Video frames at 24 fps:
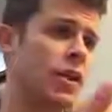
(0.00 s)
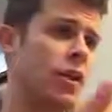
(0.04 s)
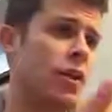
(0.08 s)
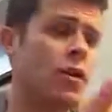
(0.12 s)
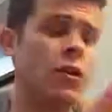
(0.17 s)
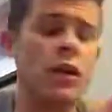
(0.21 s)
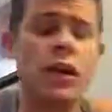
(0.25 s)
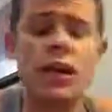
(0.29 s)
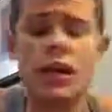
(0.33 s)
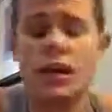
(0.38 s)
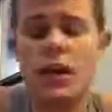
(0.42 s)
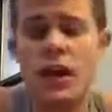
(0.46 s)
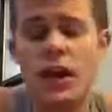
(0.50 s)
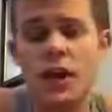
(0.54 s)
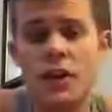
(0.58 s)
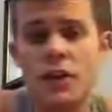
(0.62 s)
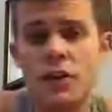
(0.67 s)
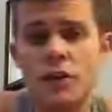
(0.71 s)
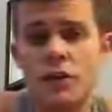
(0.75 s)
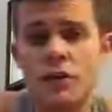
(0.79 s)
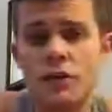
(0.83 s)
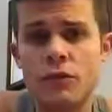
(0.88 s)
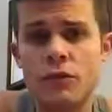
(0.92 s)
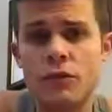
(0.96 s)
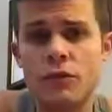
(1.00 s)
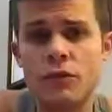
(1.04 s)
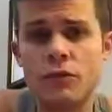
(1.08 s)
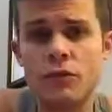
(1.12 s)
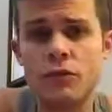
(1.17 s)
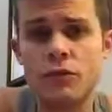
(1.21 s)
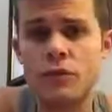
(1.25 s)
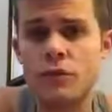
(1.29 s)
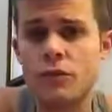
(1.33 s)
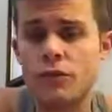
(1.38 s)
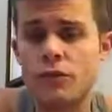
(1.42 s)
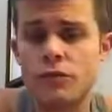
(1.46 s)
all that kind of
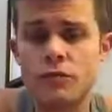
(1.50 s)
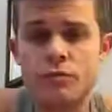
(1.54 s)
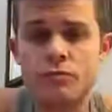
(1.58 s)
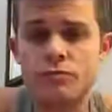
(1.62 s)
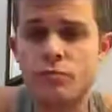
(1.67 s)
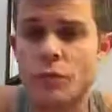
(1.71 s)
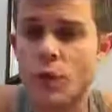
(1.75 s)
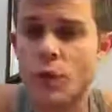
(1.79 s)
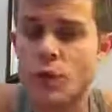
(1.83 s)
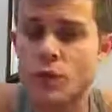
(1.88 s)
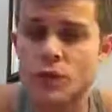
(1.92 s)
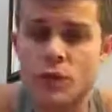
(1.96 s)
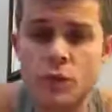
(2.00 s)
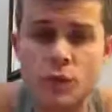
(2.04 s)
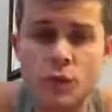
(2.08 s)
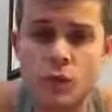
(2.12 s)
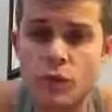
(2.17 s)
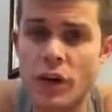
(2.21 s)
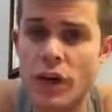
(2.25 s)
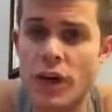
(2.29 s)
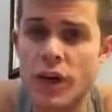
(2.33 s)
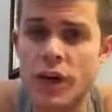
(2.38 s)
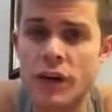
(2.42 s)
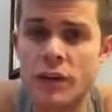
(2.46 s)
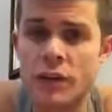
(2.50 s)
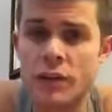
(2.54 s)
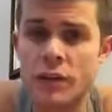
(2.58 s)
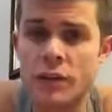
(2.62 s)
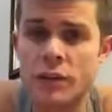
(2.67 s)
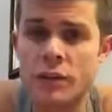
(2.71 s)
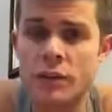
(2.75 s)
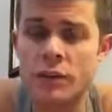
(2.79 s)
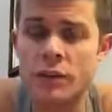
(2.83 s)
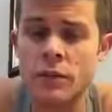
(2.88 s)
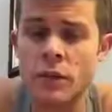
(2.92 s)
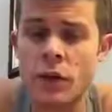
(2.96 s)
personal training
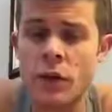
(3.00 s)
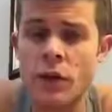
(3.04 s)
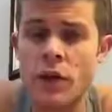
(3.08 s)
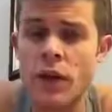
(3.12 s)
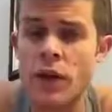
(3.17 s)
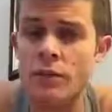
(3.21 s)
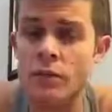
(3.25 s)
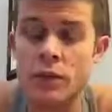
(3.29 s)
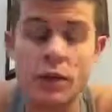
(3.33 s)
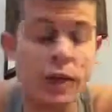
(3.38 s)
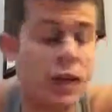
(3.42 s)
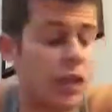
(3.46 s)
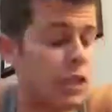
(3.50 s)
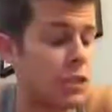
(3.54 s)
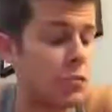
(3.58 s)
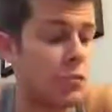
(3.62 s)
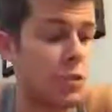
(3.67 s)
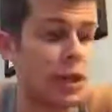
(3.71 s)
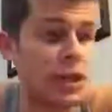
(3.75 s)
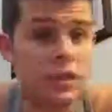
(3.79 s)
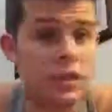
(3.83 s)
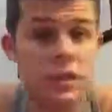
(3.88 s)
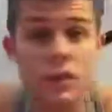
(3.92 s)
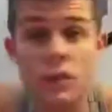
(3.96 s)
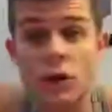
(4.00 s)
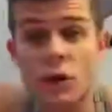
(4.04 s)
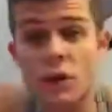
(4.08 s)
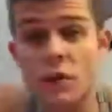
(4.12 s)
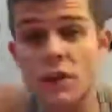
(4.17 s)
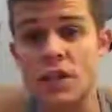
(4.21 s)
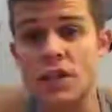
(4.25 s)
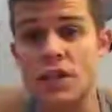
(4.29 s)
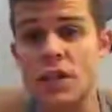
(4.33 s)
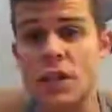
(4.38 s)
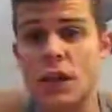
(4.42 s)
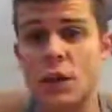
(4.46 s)
on every aspect.
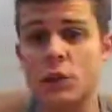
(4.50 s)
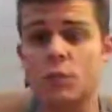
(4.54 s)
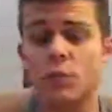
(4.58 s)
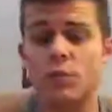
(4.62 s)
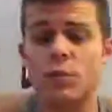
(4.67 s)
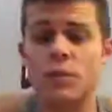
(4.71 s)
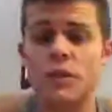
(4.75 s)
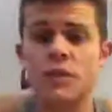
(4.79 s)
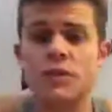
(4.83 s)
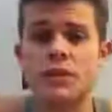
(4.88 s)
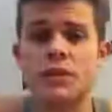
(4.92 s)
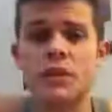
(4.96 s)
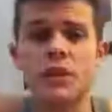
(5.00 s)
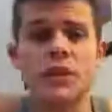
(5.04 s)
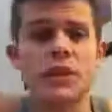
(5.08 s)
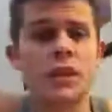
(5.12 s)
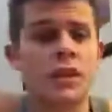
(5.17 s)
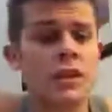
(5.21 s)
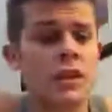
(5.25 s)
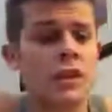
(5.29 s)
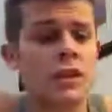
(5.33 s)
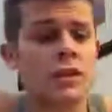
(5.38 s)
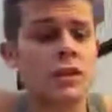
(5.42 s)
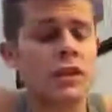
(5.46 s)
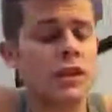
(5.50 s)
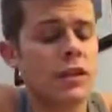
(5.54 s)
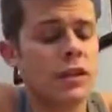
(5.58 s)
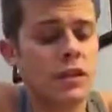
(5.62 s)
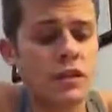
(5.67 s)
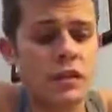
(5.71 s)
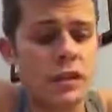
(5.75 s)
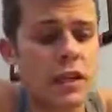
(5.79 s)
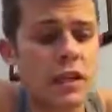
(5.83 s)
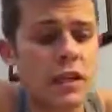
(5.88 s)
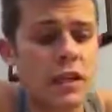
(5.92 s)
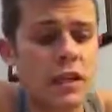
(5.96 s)
There's help with,
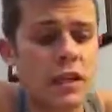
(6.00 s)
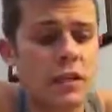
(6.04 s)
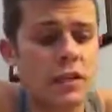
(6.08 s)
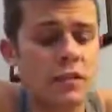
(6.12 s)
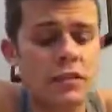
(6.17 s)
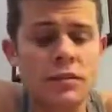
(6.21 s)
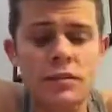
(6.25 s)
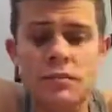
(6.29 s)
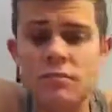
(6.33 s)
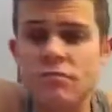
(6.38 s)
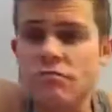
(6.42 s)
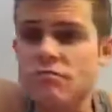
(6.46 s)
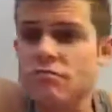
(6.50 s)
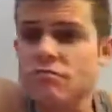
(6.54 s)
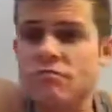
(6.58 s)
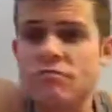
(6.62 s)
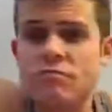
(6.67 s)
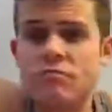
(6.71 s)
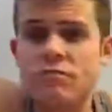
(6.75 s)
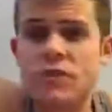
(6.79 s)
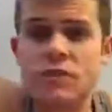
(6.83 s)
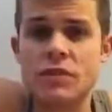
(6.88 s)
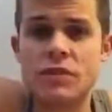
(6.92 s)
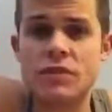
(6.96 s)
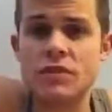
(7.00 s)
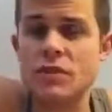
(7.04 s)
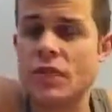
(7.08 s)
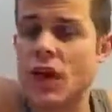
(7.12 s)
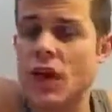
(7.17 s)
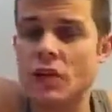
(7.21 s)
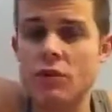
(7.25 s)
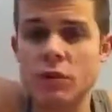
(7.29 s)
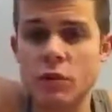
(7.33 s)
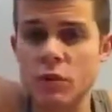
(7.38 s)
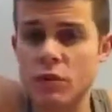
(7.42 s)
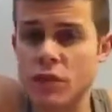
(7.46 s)
they
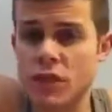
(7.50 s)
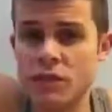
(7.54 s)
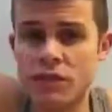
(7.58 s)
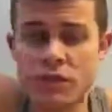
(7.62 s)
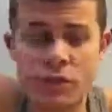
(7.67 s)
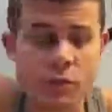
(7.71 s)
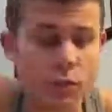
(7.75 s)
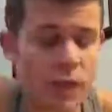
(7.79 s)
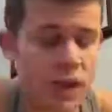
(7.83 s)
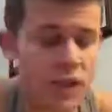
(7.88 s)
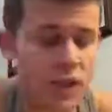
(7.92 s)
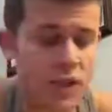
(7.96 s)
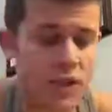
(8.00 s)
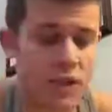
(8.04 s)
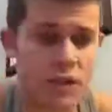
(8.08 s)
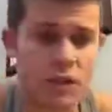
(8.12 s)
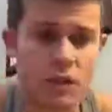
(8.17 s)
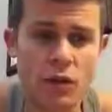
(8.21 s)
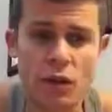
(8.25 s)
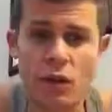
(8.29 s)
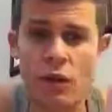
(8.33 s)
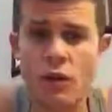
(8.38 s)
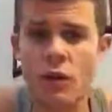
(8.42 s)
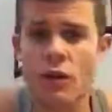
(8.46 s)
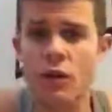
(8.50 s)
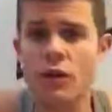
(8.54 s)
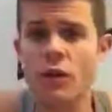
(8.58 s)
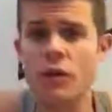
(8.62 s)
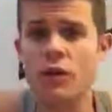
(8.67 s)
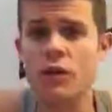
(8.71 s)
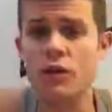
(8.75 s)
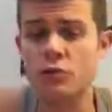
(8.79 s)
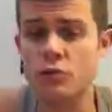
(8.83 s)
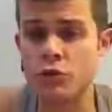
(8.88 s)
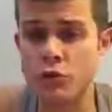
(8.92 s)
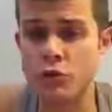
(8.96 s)
divulge information
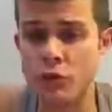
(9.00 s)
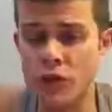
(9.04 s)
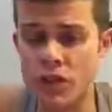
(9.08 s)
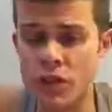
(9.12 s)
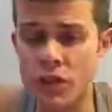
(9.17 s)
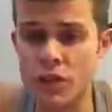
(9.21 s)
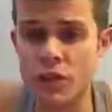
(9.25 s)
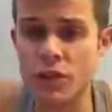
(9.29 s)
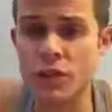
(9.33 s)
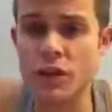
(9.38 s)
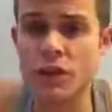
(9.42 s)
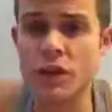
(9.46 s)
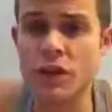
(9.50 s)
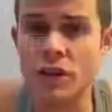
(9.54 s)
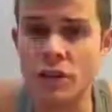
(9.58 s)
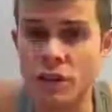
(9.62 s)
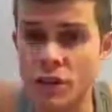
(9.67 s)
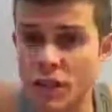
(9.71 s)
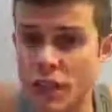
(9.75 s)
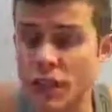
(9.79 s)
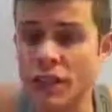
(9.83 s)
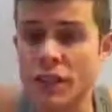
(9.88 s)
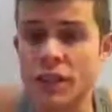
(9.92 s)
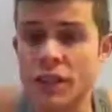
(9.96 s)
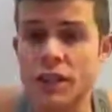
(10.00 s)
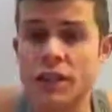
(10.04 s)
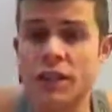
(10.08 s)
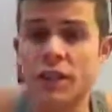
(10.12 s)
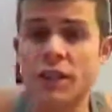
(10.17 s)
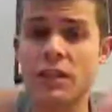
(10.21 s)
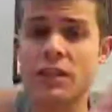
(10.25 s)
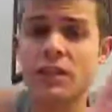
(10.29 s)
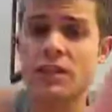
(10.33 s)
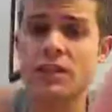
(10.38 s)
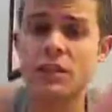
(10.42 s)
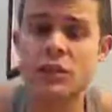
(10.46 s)
on nutrition,
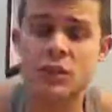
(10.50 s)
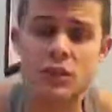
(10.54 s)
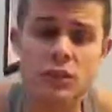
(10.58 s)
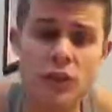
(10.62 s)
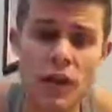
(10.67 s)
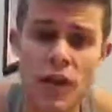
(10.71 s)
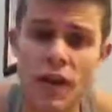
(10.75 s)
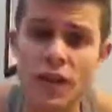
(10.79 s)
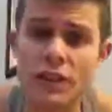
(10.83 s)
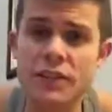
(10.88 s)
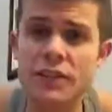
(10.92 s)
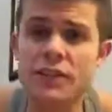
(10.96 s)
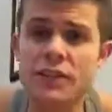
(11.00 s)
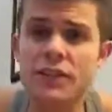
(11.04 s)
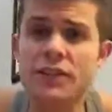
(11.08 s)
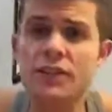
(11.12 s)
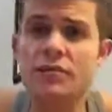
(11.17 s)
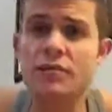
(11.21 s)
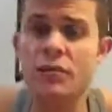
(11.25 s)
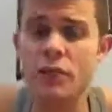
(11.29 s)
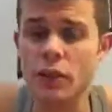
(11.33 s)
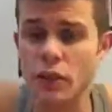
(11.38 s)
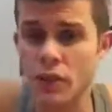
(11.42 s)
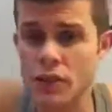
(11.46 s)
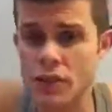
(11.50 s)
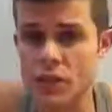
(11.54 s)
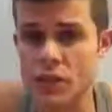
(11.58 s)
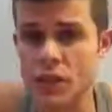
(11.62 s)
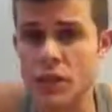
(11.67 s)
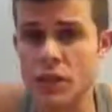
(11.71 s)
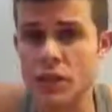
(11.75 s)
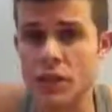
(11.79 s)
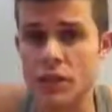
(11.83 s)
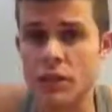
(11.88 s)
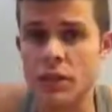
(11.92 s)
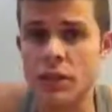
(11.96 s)
agility, strength,
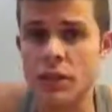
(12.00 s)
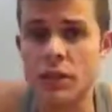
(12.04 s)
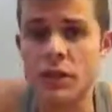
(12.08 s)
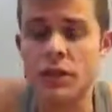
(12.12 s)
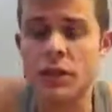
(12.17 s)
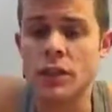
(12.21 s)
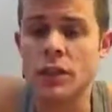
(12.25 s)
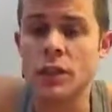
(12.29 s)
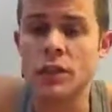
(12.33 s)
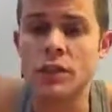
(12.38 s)
velocity.